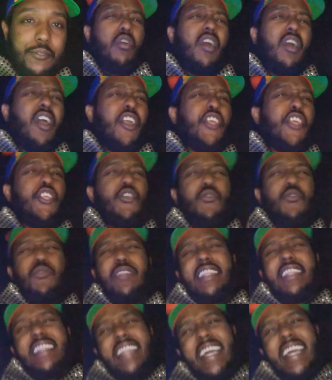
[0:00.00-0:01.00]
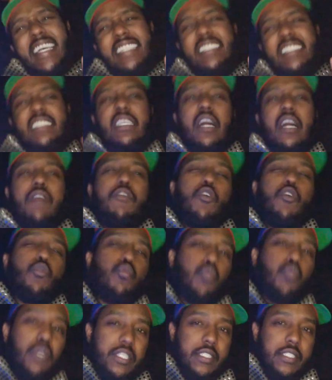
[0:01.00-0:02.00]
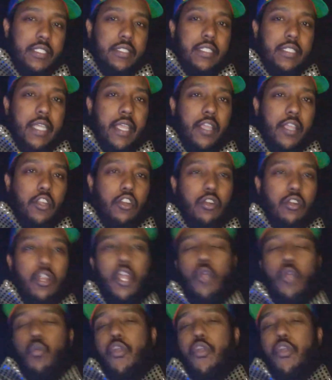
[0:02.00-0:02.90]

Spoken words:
Or are you less of a risk taker